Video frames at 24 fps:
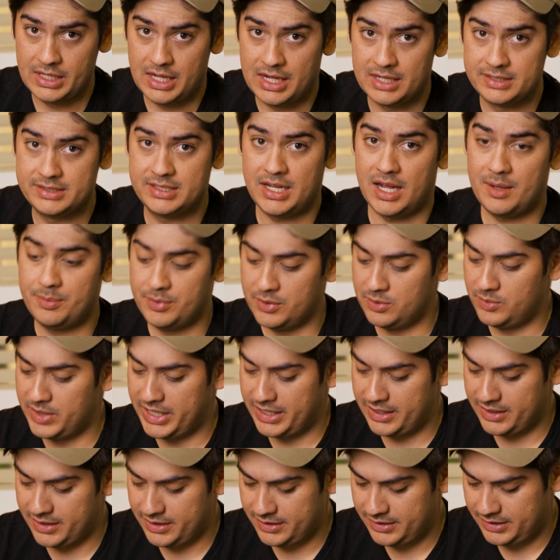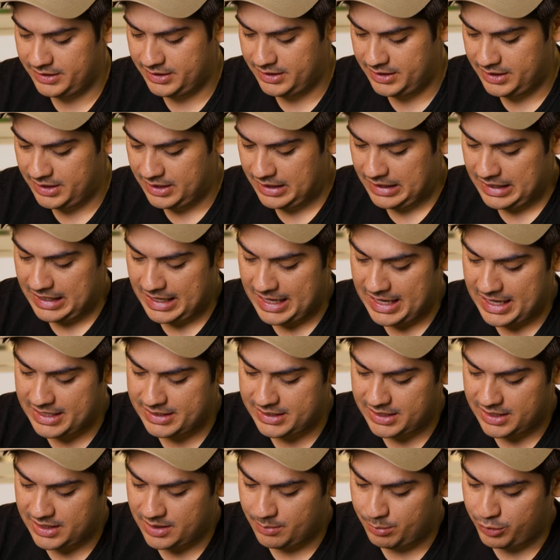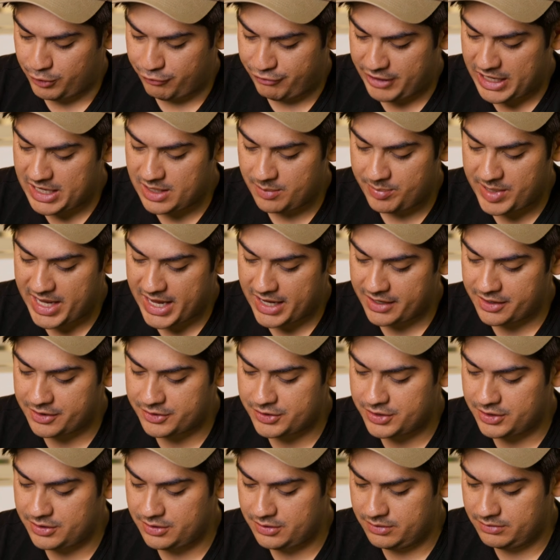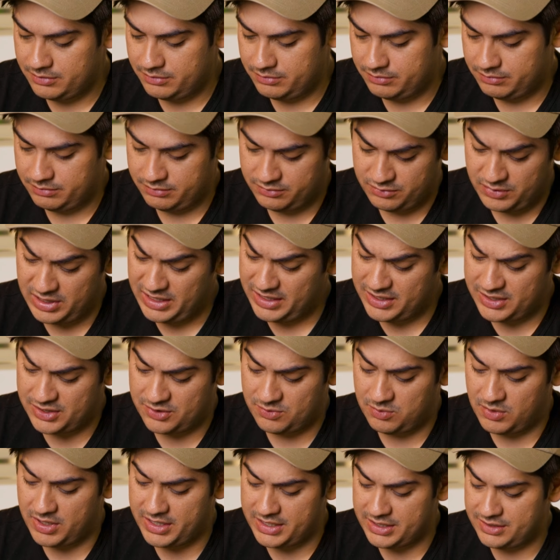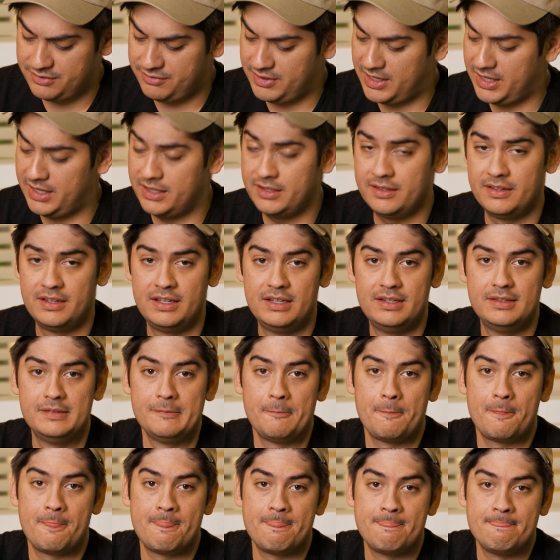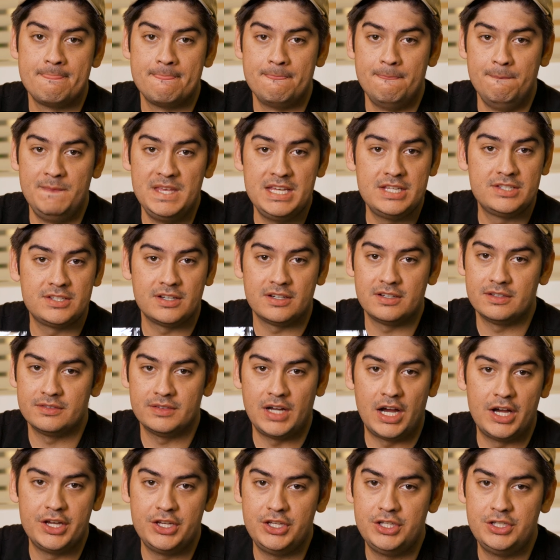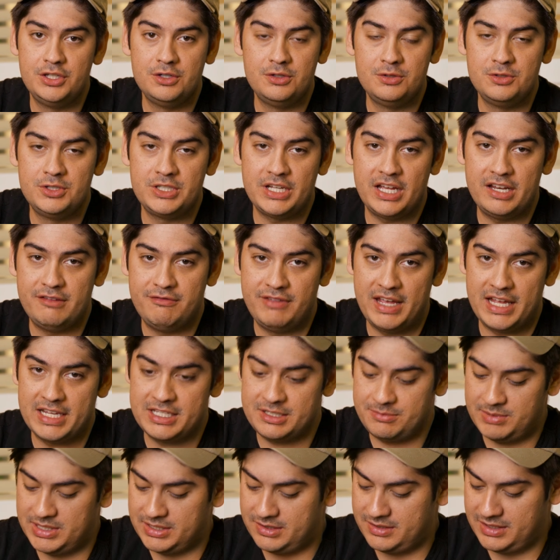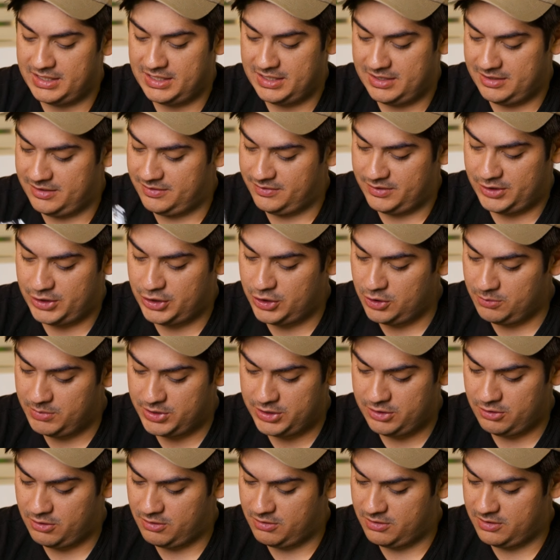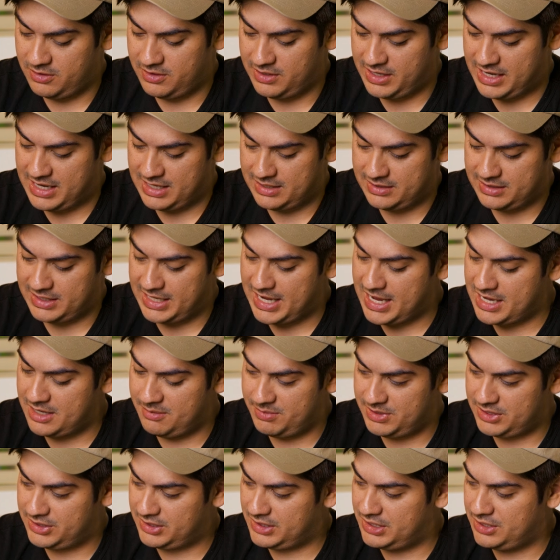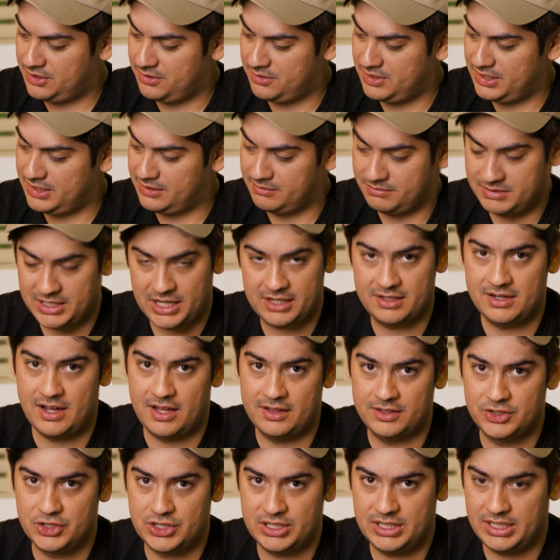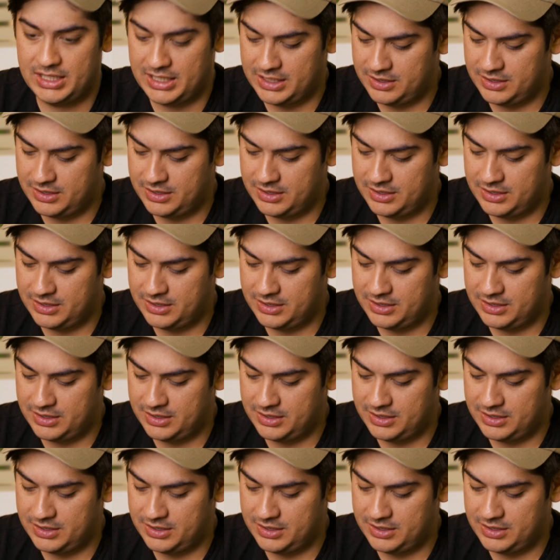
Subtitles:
A Tupperware and a Boveda pack or two, really just one is fine. These are a huge advancement in humidor and cannabis curing technology.